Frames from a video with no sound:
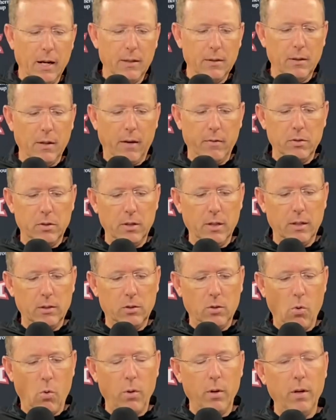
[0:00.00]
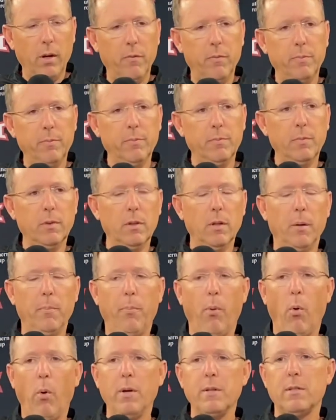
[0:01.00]
obviously not scoring enough
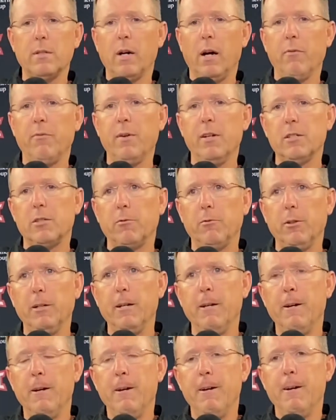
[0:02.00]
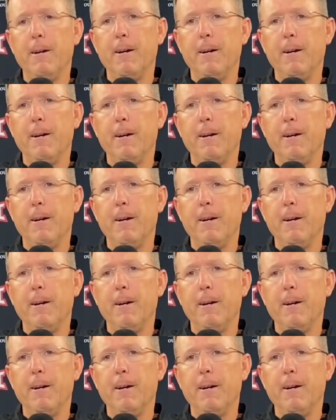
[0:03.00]
points offensively.